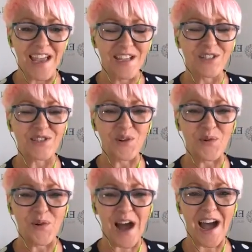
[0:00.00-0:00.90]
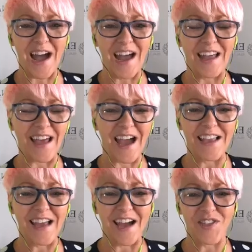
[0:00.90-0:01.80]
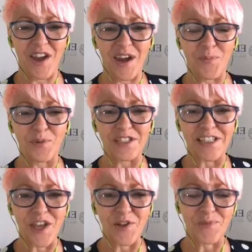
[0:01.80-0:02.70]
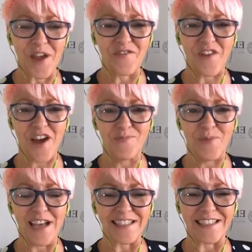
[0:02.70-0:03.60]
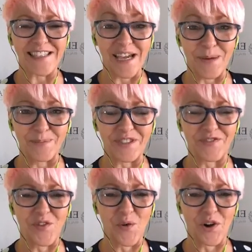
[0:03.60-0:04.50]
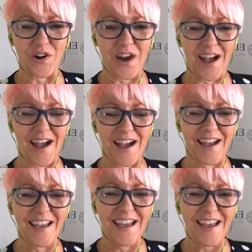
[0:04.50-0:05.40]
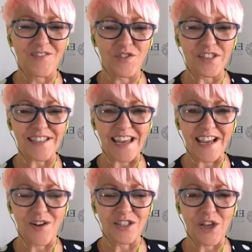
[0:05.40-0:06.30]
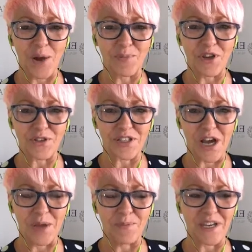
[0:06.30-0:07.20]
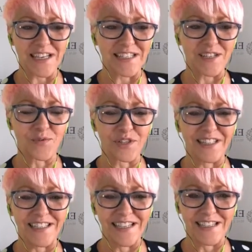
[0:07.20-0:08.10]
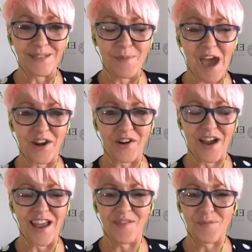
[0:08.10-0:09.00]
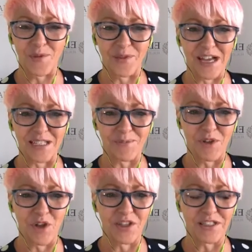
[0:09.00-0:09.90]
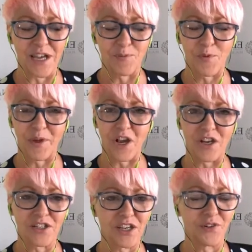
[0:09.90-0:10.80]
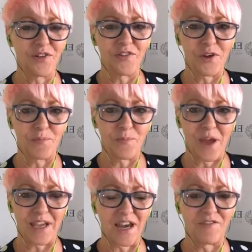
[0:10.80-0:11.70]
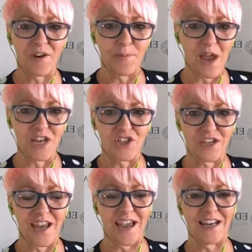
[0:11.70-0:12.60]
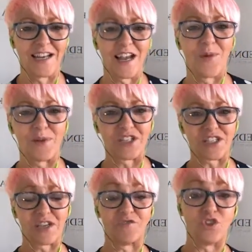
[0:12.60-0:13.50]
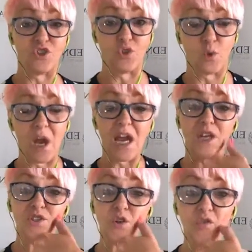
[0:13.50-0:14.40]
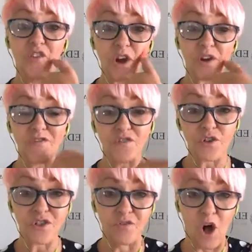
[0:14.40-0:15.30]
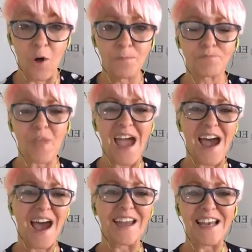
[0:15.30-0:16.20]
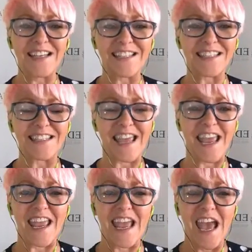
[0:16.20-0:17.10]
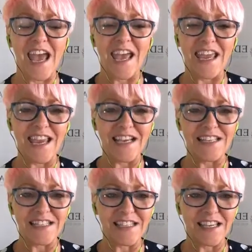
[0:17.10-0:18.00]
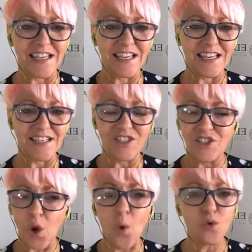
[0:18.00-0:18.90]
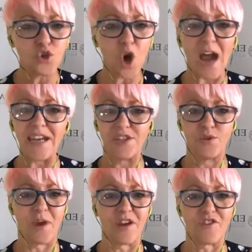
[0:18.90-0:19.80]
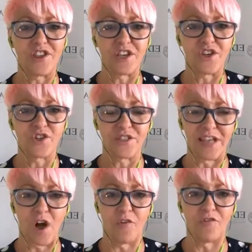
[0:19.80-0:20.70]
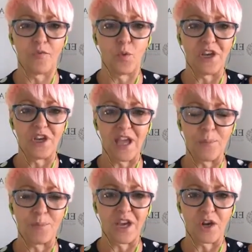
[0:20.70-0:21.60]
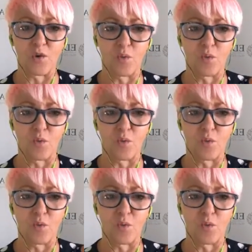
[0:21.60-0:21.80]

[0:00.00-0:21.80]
So I thought I'll put together my 5 best tips for staying on top of your time, because it really does matter. I have people ask me all the time, oh my gosh, I can't even imagine handling how much stuff you do. So very first of all, I'd like to say is don't try to do everything yourself when you get bigger.